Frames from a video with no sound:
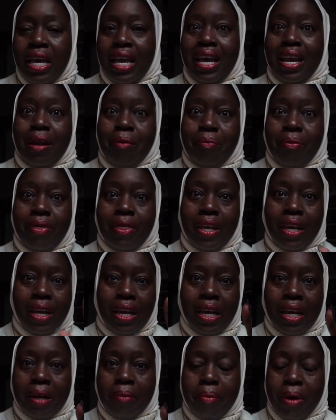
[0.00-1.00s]
and I'm
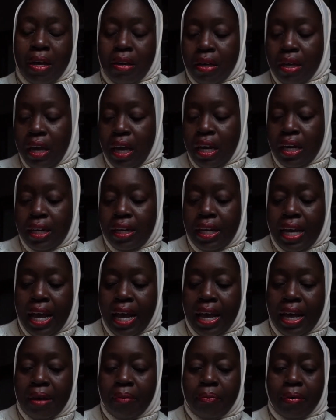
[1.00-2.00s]
thinking about getting
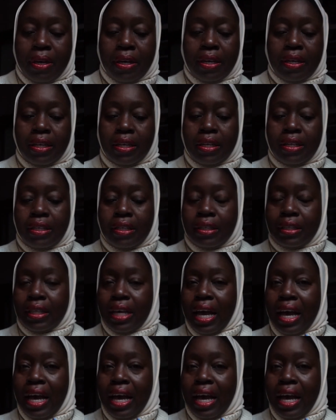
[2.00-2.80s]
that because